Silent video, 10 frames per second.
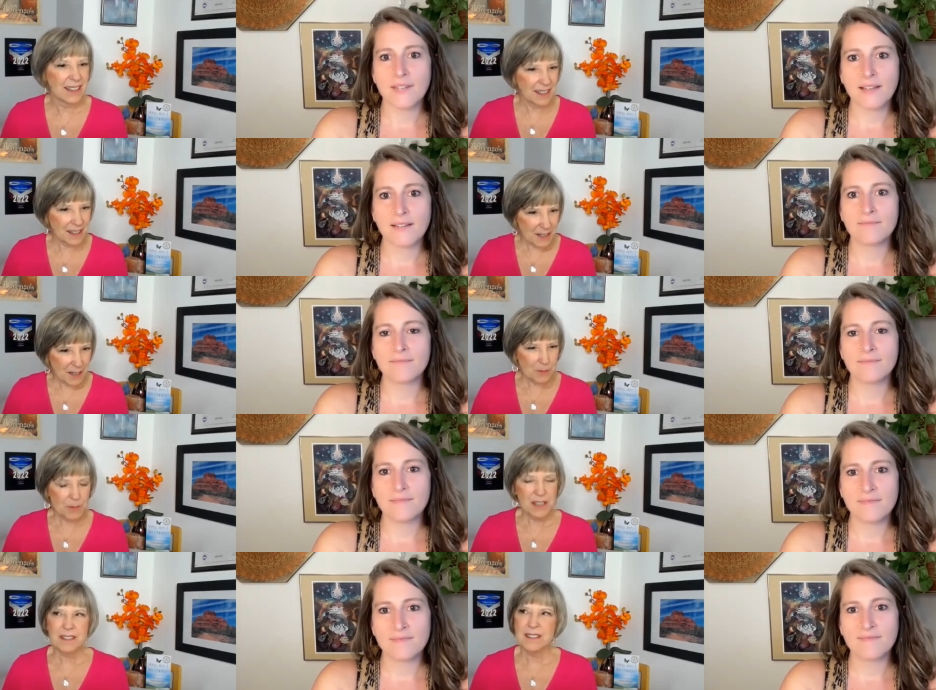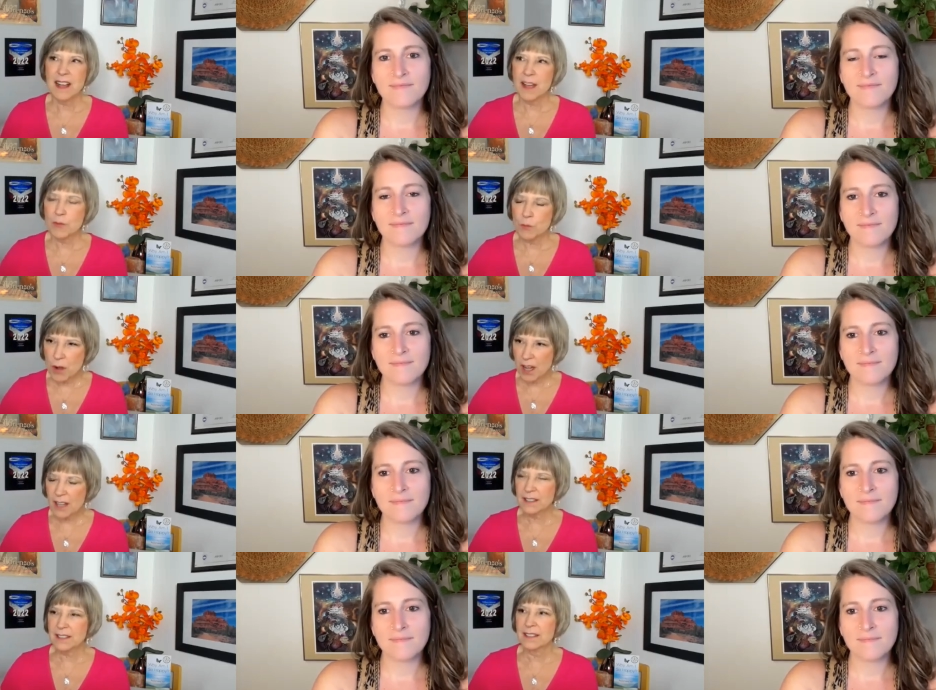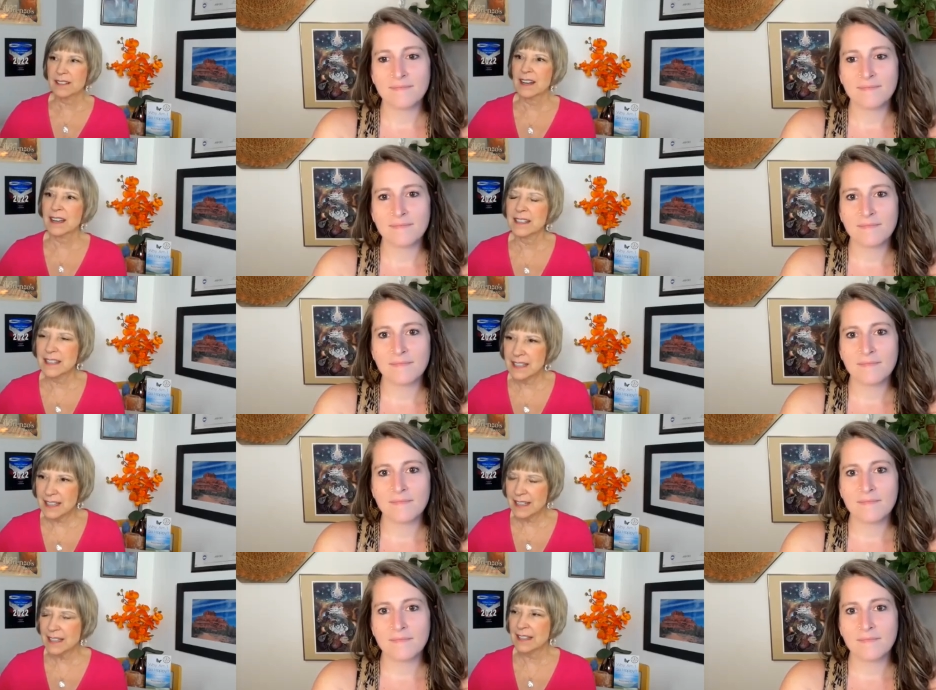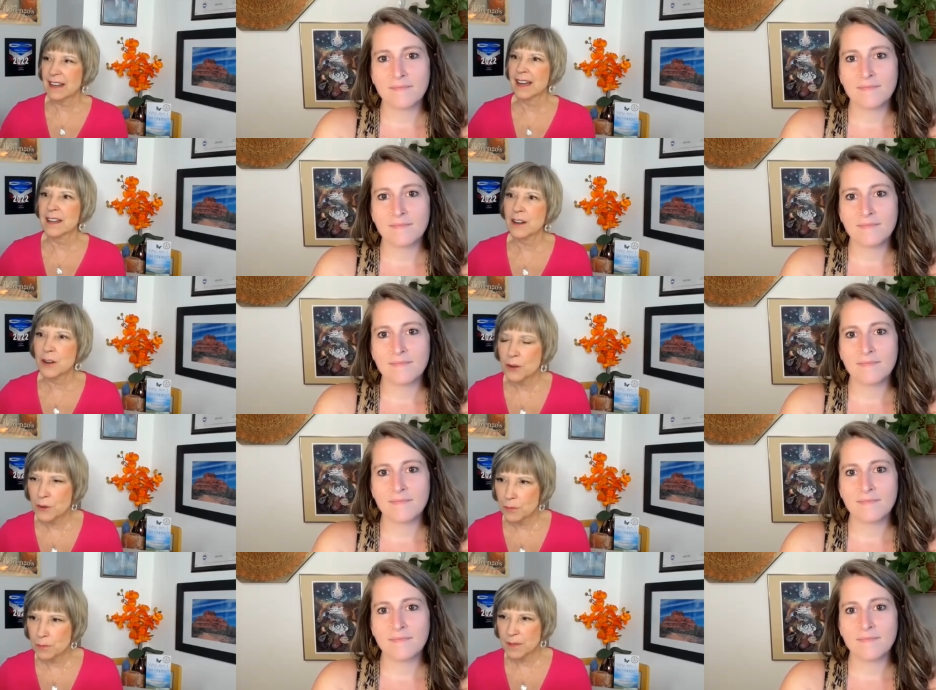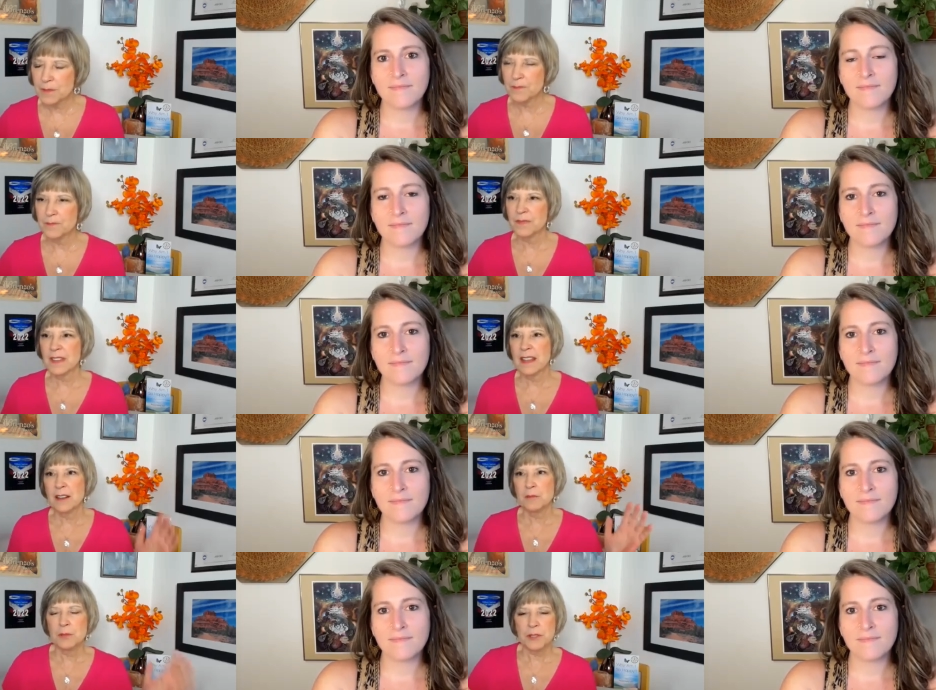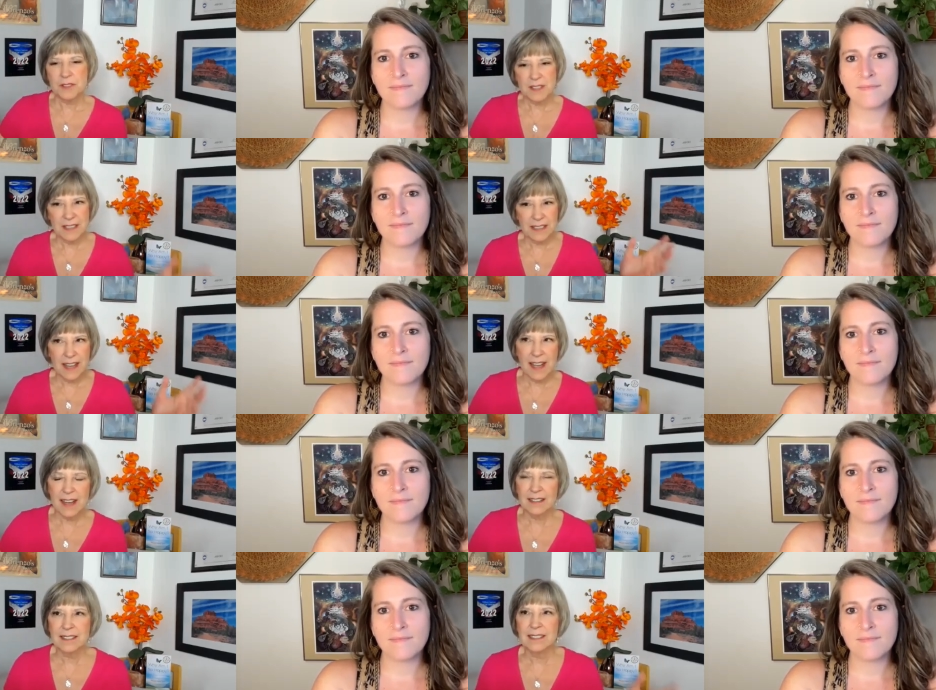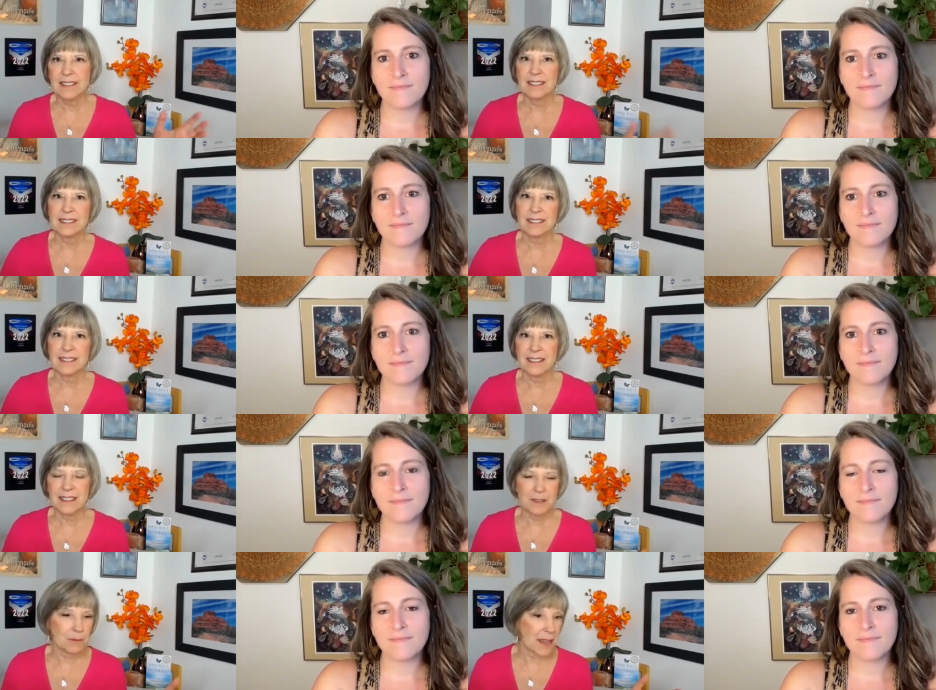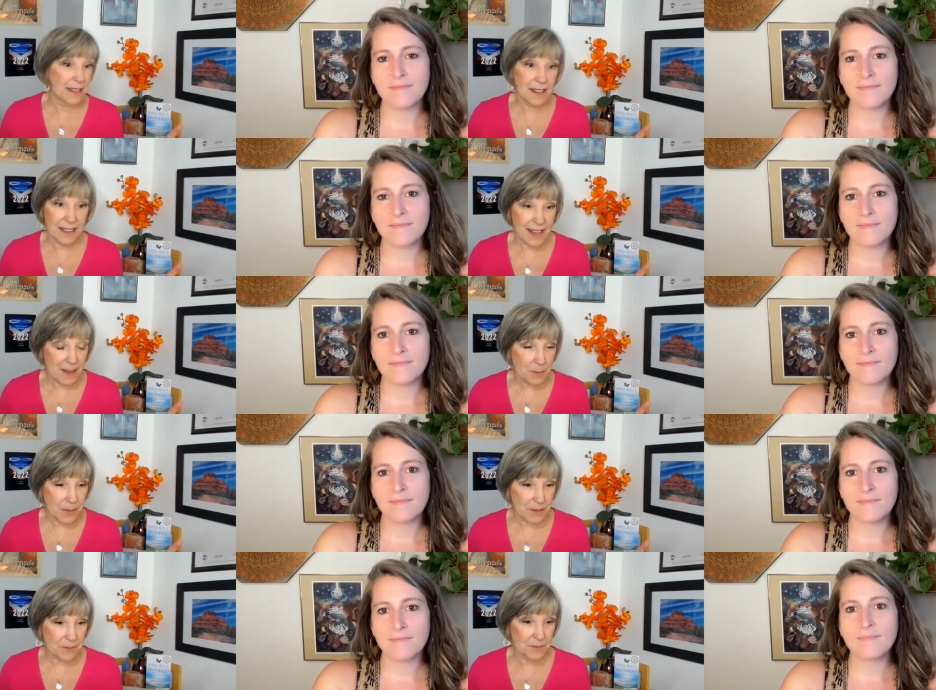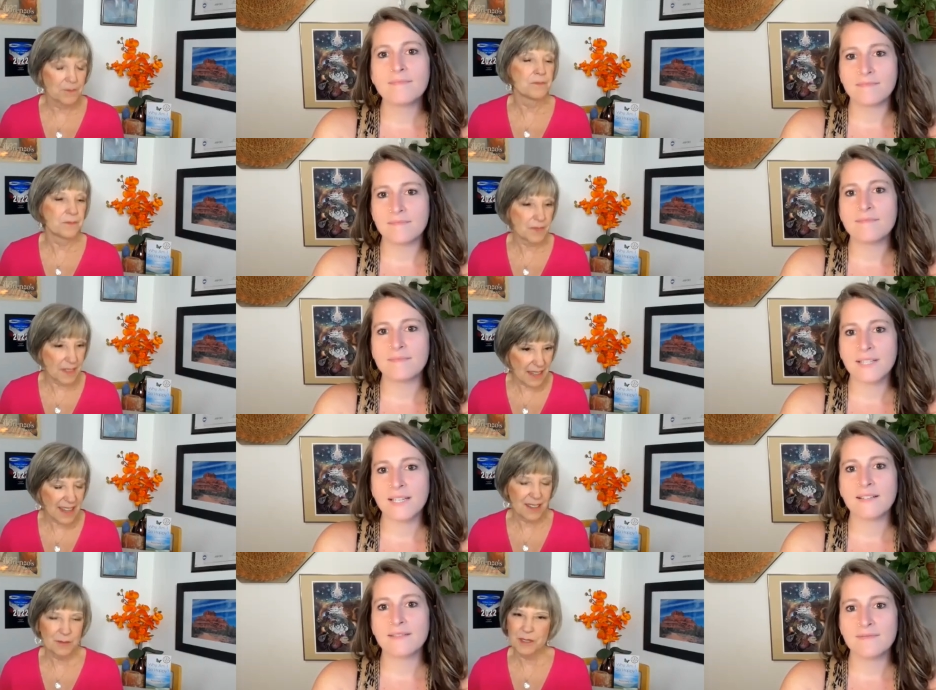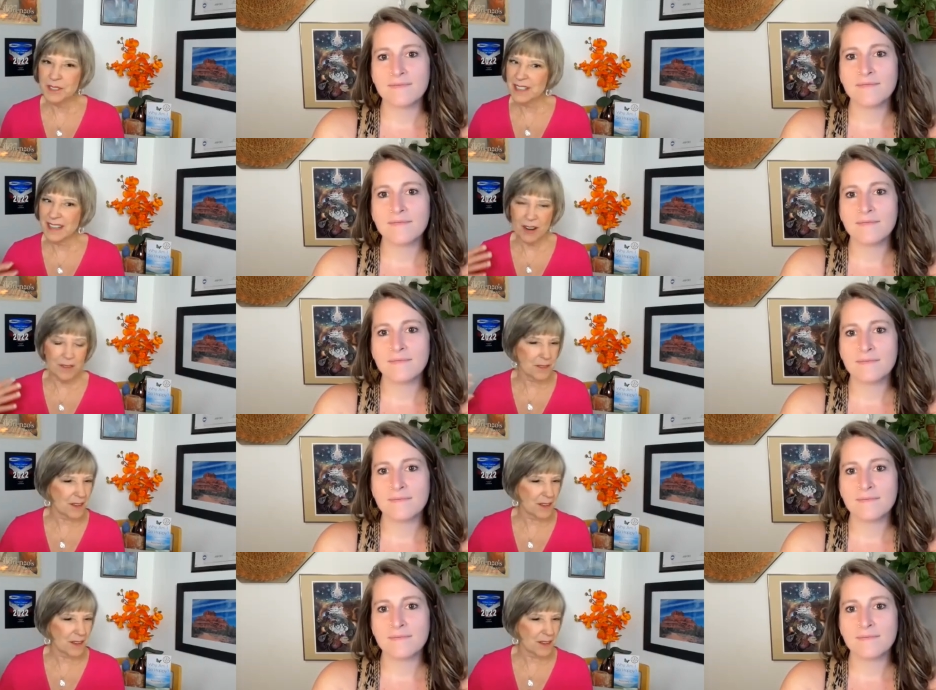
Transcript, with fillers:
Speaker 1: Yeah. Because the I want, I need, I hope puts in that it may not happen. Yeah. And really our